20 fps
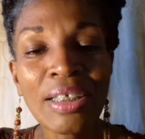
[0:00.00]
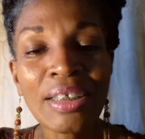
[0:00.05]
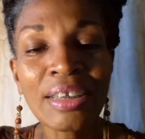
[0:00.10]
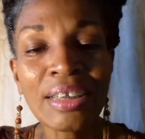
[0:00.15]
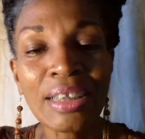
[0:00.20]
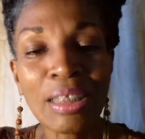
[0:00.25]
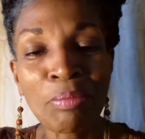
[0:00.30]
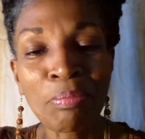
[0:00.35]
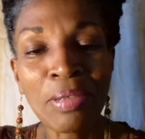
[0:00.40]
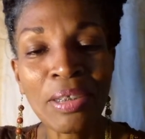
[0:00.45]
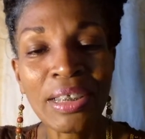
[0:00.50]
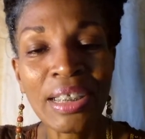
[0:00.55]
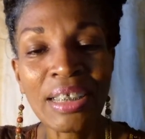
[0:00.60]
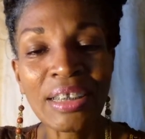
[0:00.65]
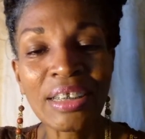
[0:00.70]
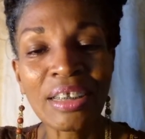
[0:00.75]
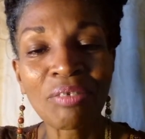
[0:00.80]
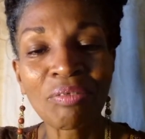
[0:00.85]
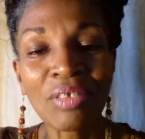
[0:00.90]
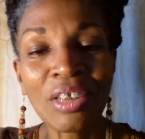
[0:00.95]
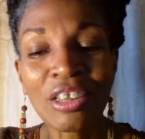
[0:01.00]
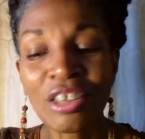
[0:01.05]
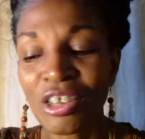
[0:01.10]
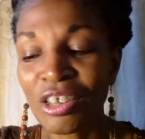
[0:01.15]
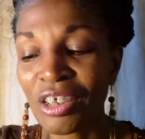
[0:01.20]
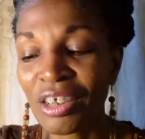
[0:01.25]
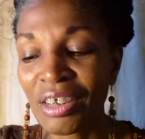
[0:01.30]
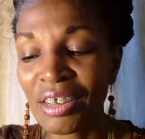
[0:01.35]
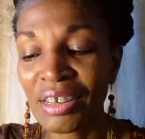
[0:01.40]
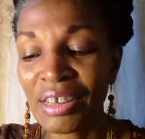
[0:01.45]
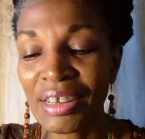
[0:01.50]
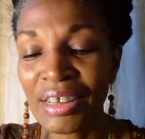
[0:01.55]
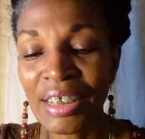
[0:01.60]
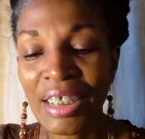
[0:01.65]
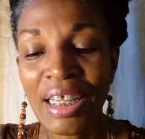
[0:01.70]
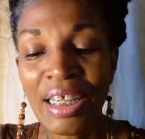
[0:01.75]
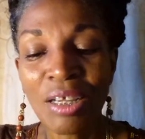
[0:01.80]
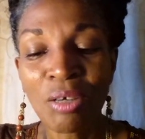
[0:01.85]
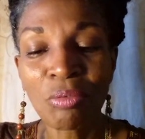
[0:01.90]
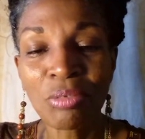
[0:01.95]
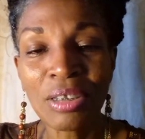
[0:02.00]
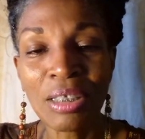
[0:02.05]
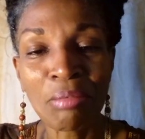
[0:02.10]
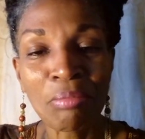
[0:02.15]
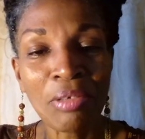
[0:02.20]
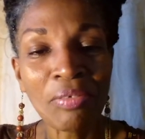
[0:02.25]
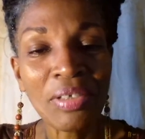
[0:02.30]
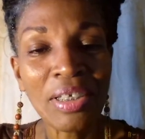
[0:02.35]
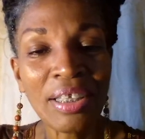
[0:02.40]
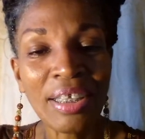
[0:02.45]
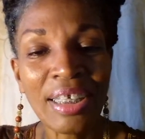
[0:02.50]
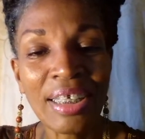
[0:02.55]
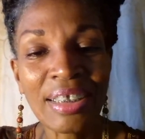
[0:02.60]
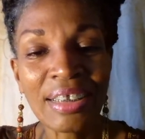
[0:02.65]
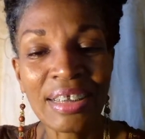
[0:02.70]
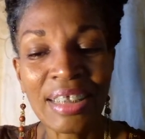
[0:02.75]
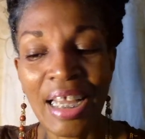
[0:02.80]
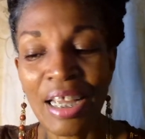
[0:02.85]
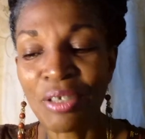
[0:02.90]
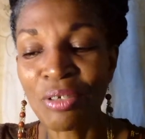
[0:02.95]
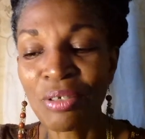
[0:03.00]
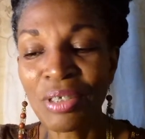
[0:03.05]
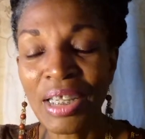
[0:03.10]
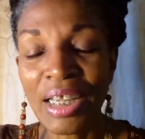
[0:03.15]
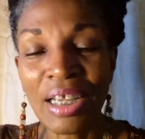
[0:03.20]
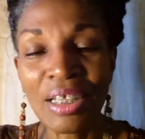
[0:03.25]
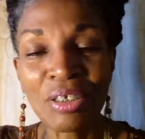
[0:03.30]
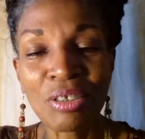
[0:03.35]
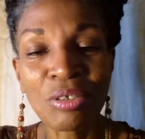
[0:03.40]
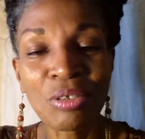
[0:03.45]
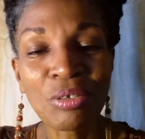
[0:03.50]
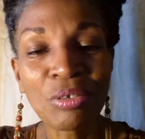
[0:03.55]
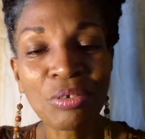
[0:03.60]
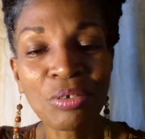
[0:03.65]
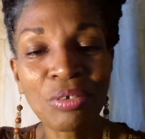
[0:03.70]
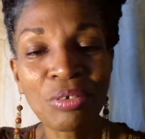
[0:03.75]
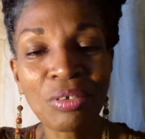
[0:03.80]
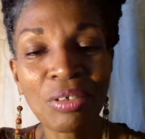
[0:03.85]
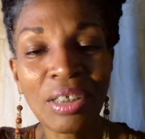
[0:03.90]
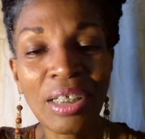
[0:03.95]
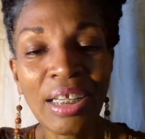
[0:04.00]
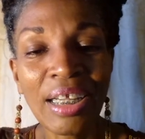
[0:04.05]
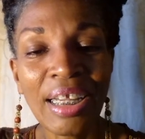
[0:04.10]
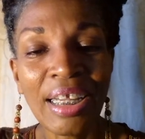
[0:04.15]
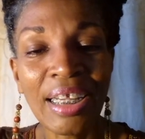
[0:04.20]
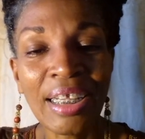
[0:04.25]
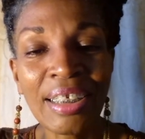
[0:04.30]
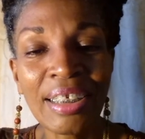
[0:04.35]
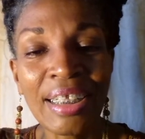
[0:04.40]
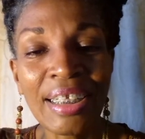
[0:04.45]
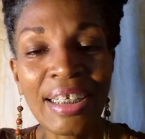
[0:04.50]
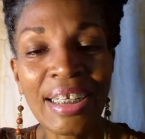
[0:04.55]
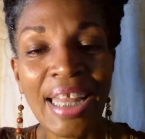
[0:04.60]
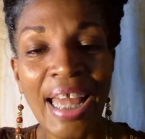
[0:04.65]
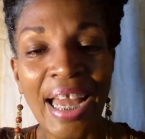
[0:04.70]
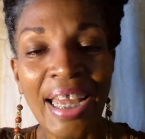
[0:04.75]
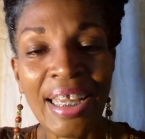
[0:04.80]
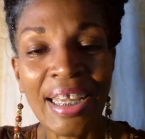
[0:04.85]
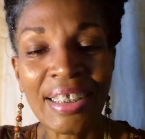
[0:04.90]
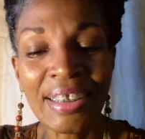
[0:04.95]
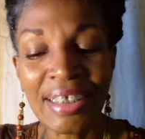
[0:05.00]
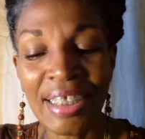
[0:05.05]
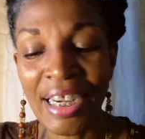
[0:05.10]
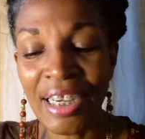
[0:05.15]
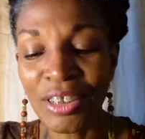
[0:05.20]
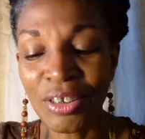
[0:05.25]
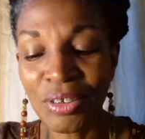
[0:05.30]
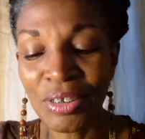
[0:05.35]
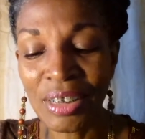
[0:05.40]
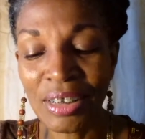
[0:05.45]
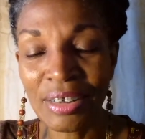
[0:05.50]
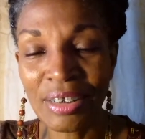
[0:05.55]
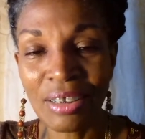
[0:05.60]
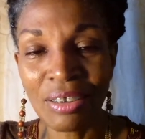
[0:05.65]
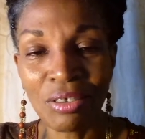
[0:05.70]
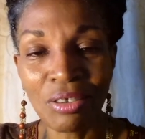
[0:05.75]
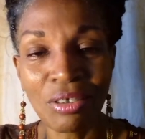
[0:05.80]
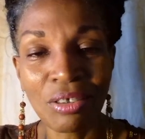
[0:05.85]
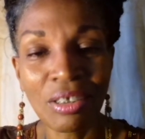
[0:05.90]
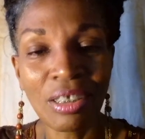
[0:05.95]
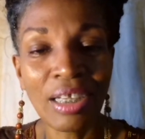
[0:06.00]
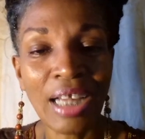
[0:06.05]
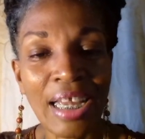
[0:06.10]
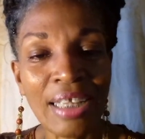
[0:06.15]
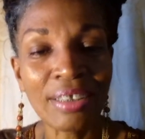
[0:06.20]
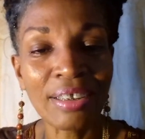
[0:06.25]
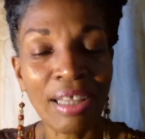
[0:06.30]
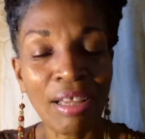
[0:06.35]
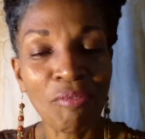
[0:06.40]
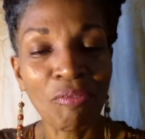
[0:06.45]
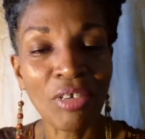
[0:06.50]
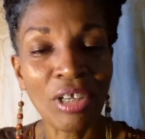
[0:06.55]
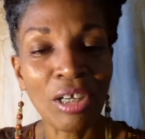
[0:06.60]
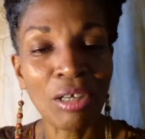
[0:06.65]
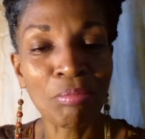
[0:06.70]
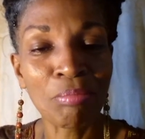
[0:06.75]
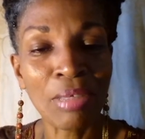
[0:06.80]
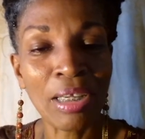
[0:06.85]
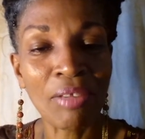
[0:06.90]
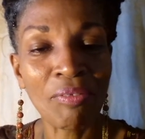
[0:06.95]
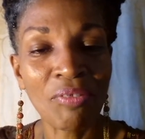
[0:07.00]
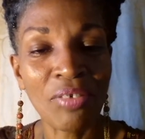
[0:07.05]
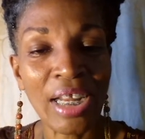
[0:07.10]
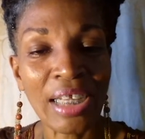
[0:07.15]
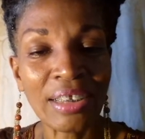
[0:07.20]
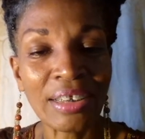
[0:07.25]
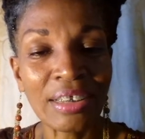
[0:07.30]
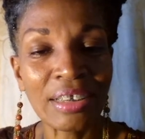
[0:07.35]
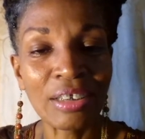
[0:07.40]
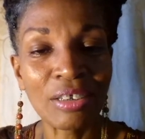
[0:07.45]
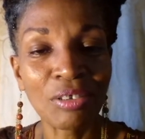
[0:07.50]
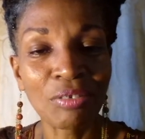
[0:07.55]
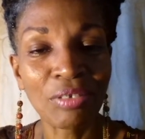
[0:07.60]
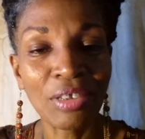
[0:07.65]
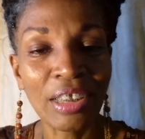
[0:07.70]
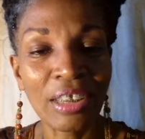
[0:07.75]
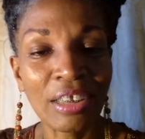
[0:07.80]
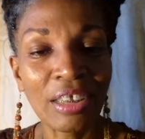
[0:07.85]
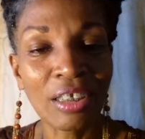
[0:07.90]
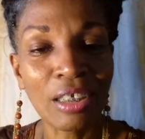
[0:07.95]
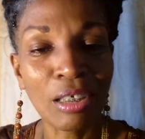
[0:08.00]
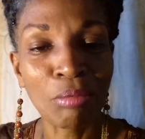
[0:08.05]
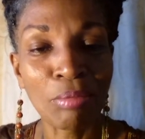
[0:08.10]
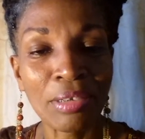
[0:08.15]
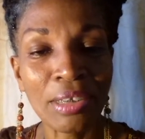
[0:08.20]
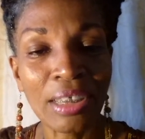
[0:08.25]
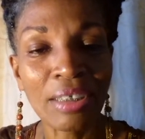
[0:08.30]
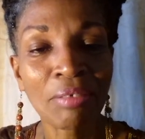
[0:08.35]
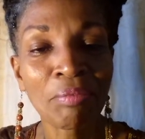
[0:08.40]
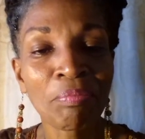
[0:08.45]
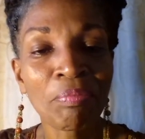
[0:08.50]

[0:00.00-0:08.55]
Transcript: suppleness of the joints. Some of the things that you can do in the diet are to, I forgot my flaxseed over there in the cupboard,